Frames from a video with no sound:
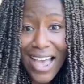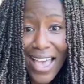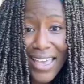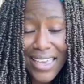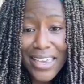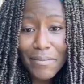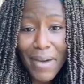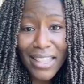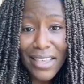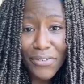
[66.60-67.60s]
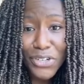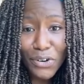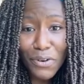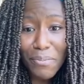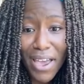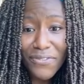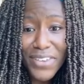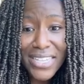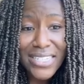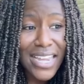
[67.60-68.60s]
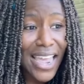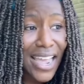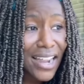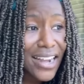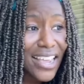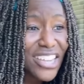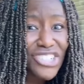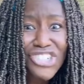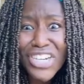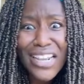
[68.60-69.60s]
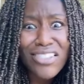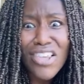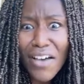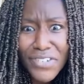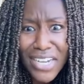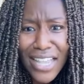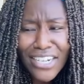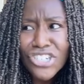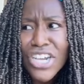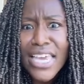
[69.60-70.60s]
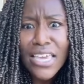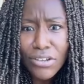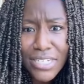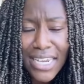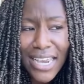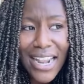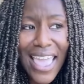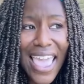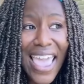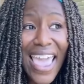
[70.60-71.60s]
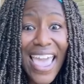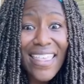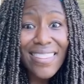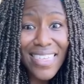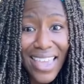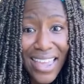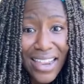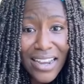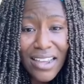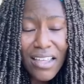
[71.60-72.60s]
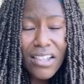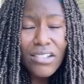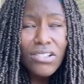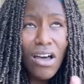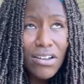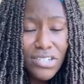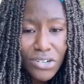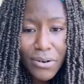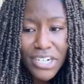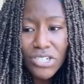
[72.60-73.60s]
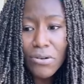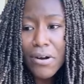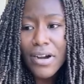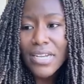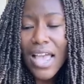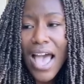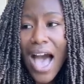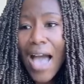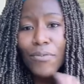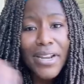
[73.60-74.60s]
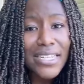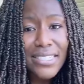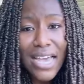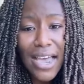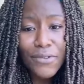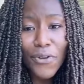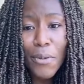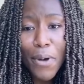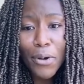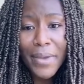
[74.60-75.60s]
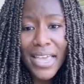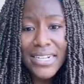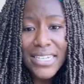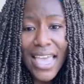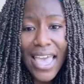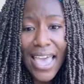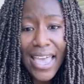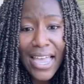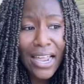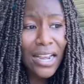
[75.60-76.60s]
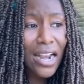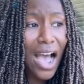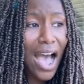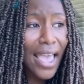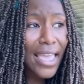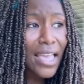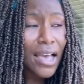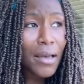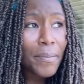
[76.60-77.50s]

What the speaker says: Kaya eat my leftover breakfast and she loved it, like she killed it. And then, long story short, I went inside for a moment and I